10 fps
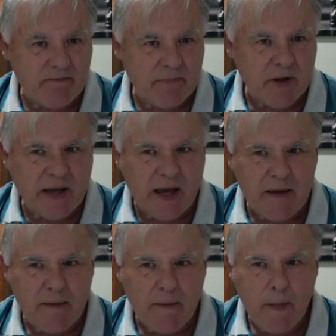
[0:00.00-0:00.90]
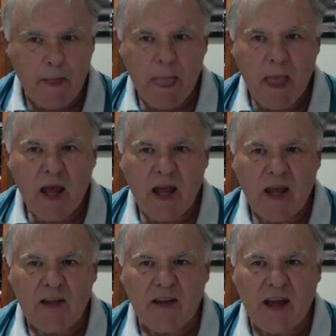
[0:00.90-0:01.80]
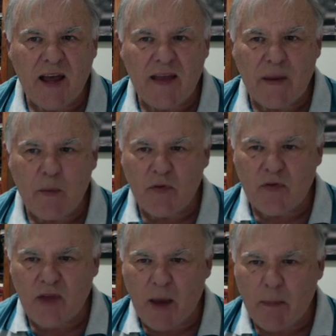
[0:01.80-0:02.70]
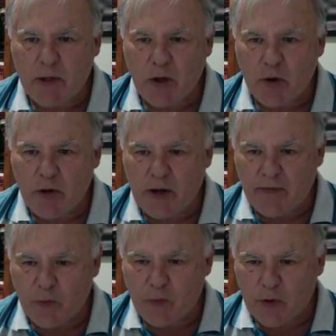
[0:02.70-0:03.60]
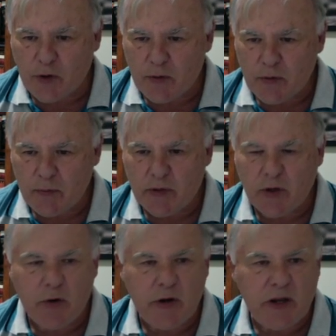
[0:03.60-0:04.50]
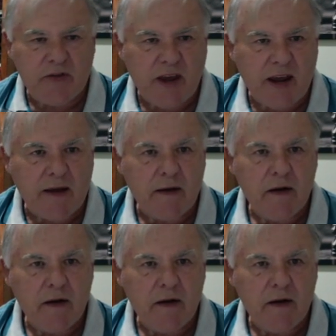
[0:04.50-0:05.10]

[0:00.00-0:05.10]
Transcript: Okay, and that was a Benoni for you, Benoni attack.